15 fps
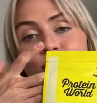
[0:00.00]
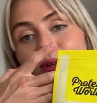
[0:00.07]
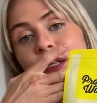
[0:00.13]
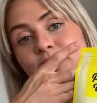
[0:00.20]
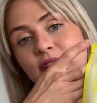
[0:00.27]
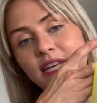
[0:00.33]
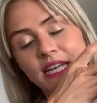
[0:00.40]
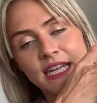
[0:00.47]

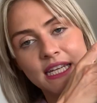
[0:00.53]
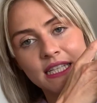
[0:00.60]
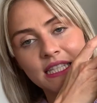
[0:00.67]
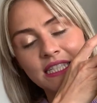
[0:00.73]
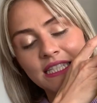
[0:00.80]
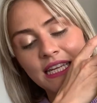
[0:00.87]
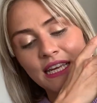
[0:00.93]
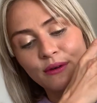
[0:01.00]
live in
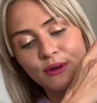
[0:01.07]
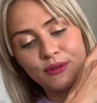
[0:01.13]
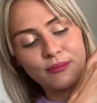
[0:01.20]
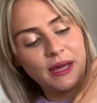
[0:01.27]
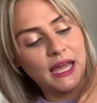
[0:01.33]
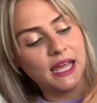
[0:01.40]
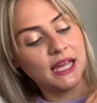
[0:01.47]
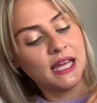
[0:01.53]
England here with
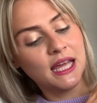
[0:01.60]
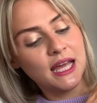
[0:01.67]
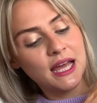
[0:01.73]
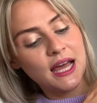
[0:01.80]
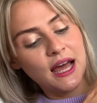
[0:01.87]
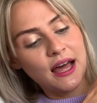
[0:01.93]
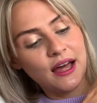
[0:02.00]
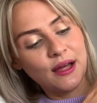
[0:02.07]
me,
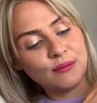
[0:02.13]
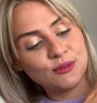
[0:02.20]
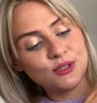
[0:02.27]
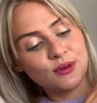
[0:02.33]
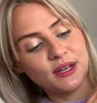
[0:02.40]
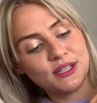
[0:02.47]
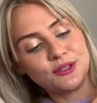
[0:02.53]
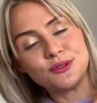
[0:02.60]
so
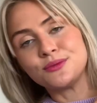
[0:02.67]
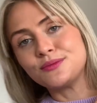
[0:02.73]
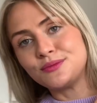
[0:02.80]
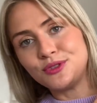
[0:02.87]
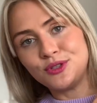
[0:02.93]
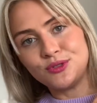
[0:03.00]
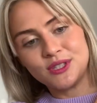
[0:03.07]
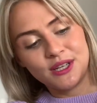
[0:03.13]
I do
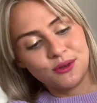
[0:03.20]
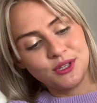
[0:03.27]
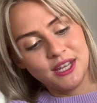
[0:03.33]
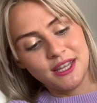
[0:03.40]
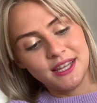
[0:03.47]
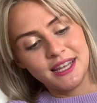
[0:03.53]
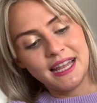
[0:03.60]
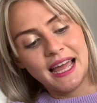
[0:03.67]
use it
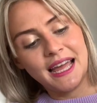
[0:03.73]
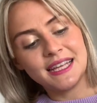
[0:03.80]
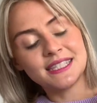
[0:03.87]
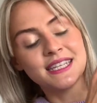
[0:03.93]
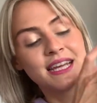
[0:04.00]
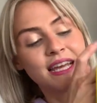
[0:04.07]
nonetheless.